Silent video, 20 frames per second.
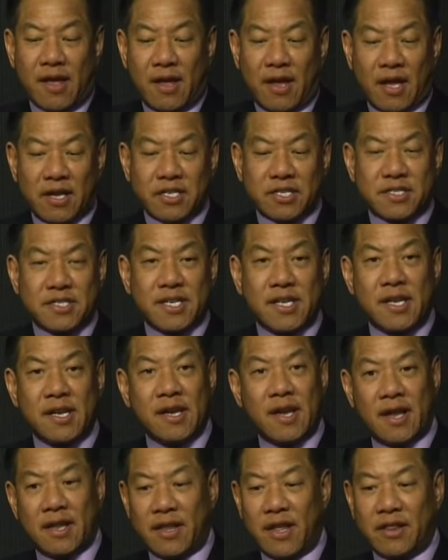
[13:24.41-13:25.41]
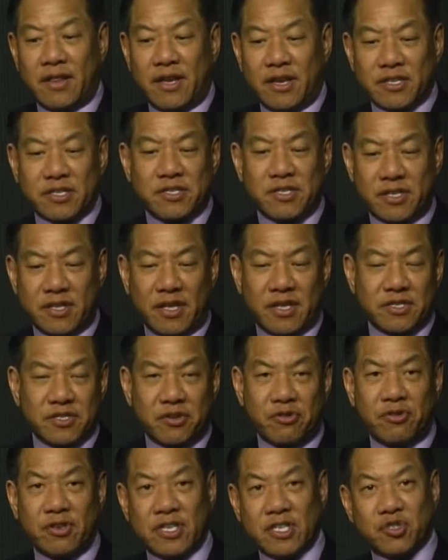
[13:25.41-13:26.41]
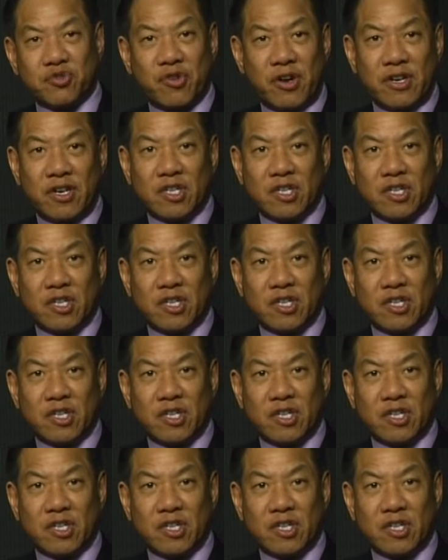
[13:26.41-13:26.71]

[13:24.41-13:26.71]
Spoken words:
entity, and then the attorney is trying